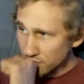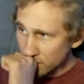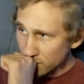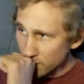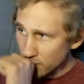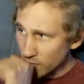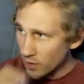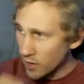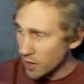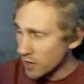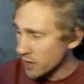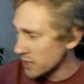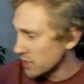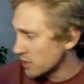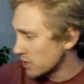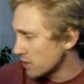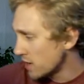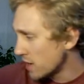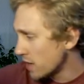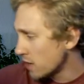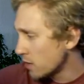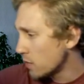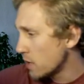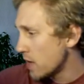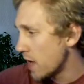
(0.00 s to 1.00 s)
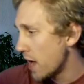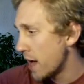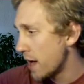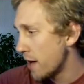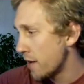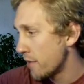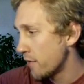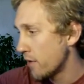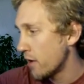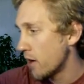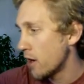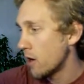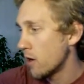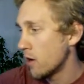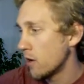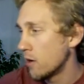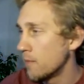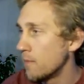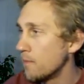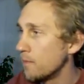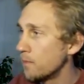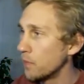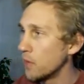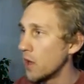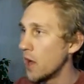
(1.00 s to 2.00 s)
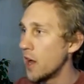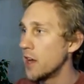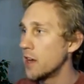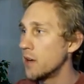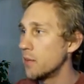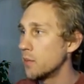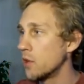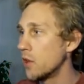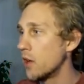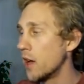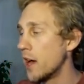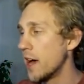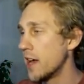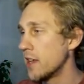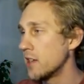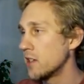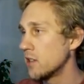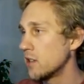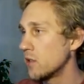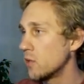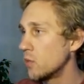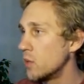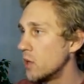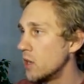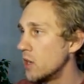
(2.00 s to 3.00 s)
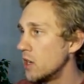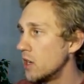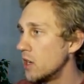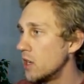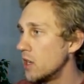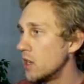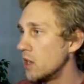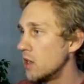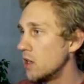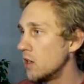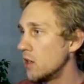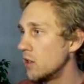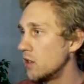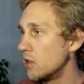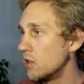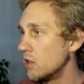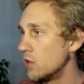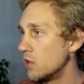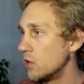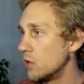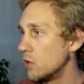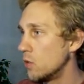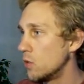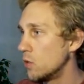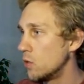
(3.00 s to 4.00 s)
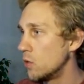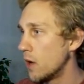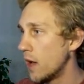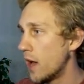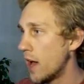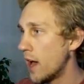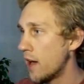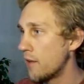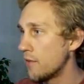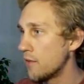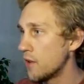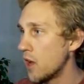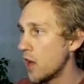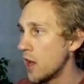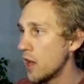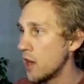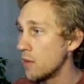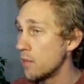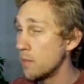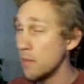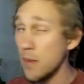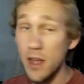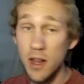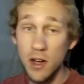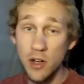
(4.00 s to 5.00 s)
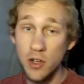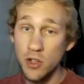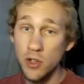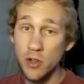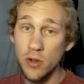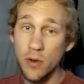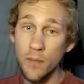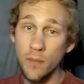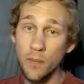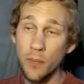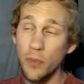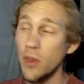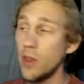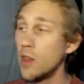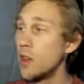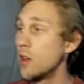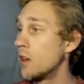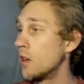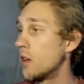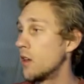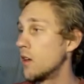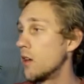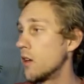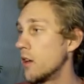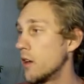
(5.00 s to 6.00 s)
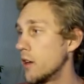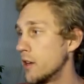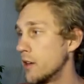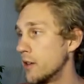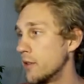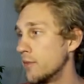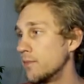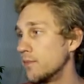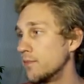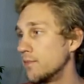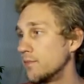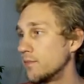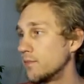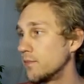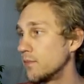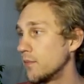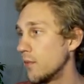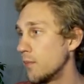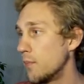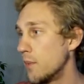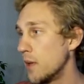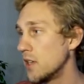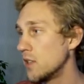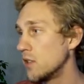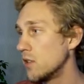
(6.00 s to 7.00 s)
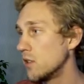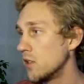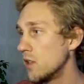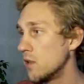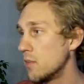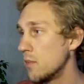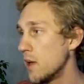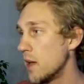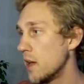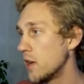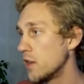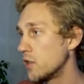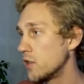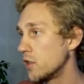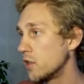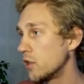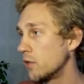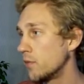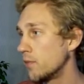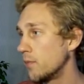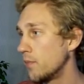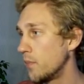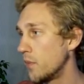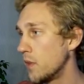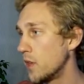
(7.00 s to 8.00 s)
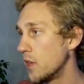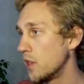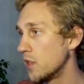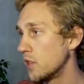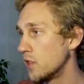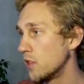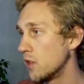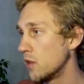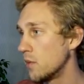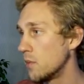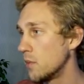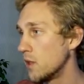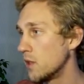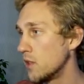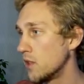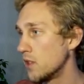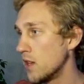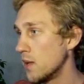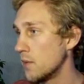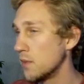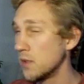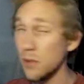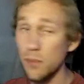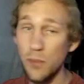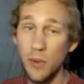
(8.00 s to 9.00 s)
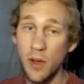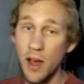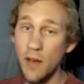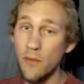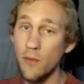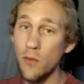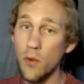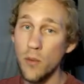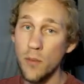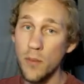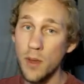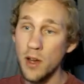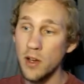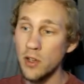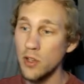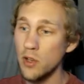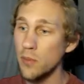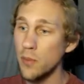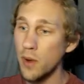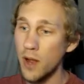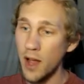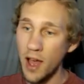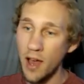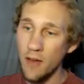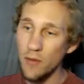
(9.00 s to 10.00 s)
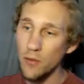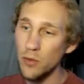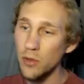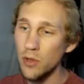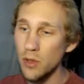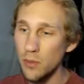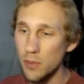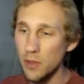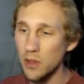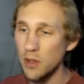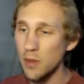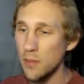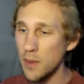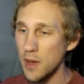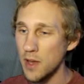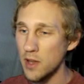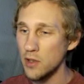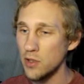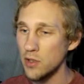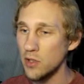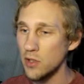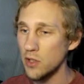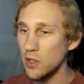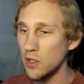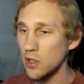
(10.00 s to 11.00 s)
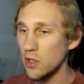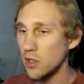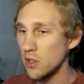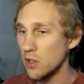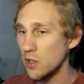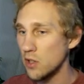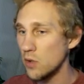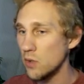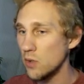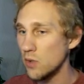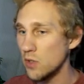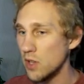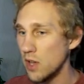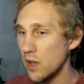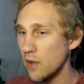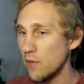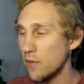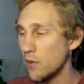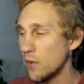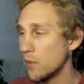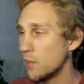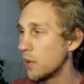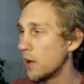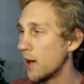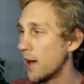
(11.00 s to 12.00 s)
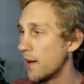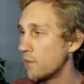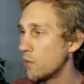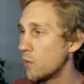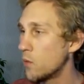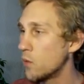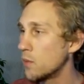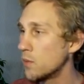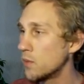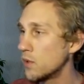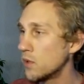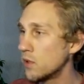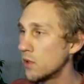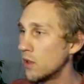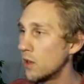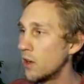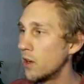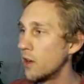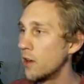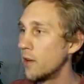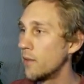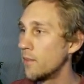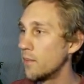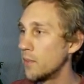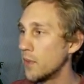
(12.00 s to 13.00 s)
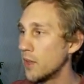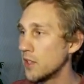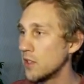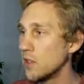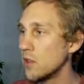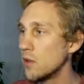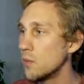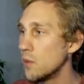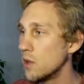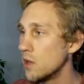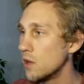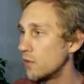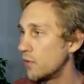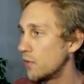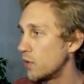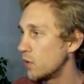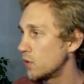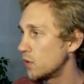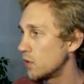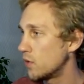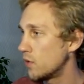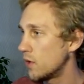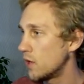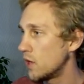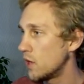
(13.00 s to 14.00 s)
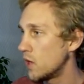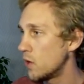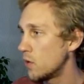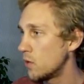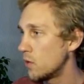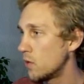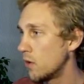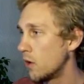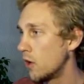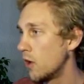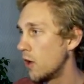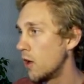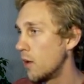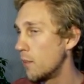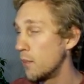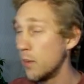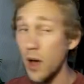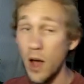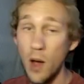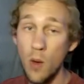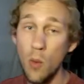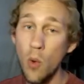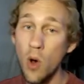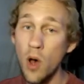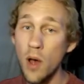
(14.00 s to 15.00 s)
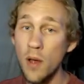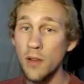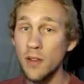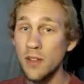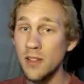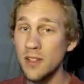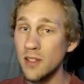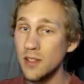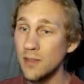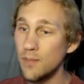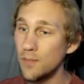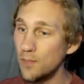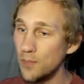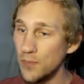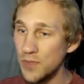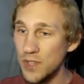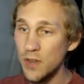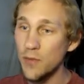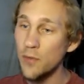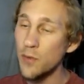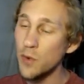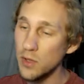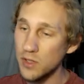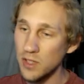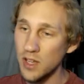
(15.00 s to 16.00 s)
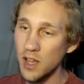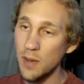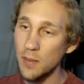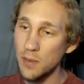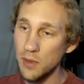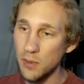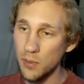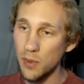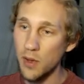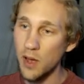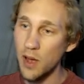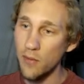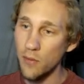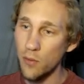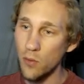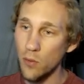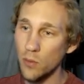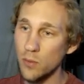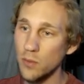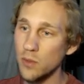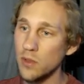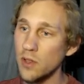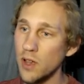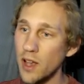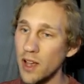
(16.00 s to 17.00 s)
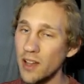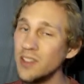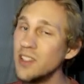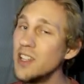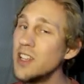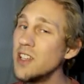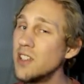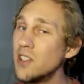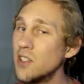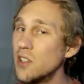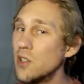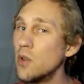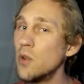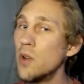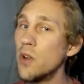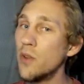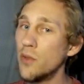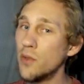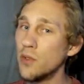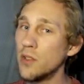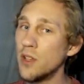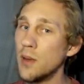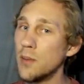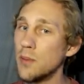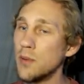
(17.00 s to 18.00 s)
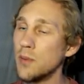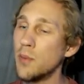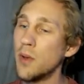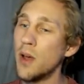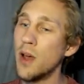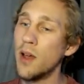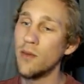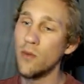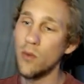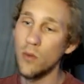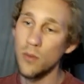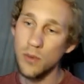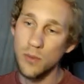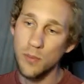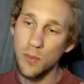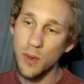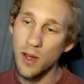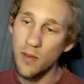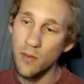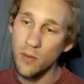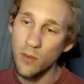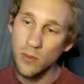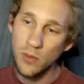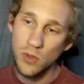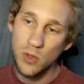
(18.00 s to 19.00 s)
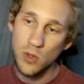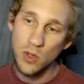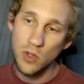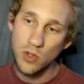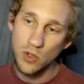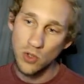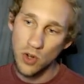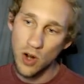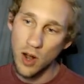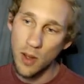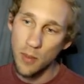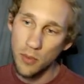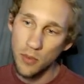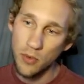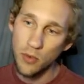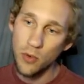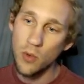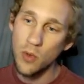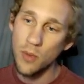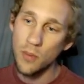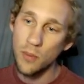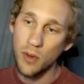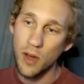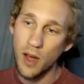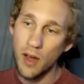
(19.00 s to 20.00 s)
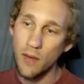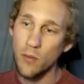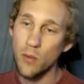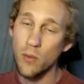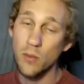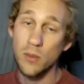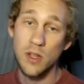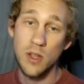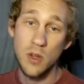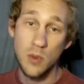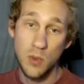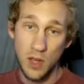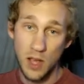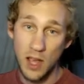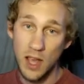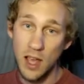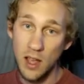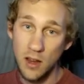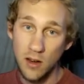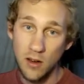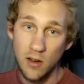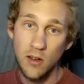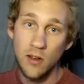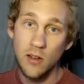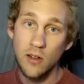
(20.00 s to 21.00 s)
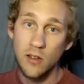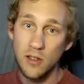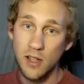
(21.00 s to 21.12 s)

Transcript: Alright, so now that we have our item class, we need to have an item manager. Basically the manager is going to be the same as the platform manager, but I haven't really put the manager to good use yet for the platforms. That's going to be in a future video, but I want different types of platforms, at least 2 different types of platforms. Platforms you can drop through and platforms that you can't, to